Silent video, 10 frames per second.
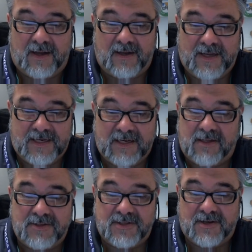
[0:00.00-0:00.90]
And he
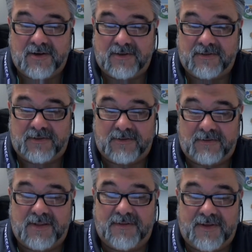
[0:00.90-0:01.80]
closes the article
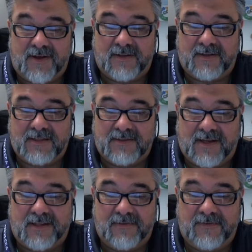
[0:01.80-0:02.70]
with the thought that
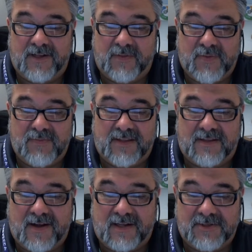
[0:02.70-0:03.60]
solid development
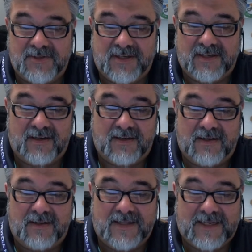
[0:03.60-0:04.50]
methodology
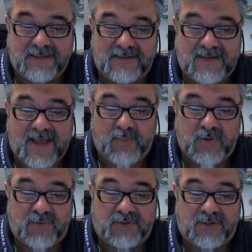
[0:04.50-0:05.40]
that is
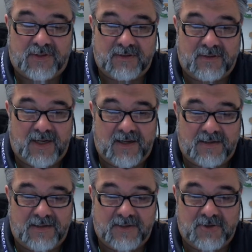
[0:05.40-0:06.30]
adaptable
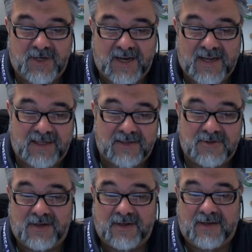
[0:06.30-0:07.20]
to
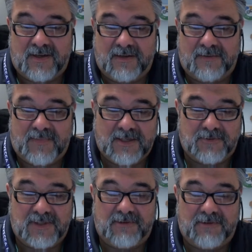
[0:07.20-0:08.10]
change
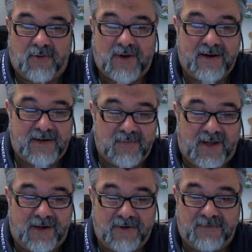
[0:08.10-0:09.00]
is really required in
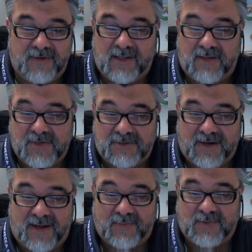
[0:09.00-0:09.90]
modern development
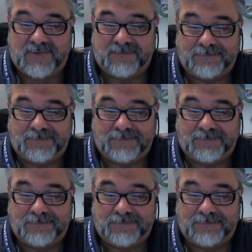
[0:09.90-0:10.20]
shops.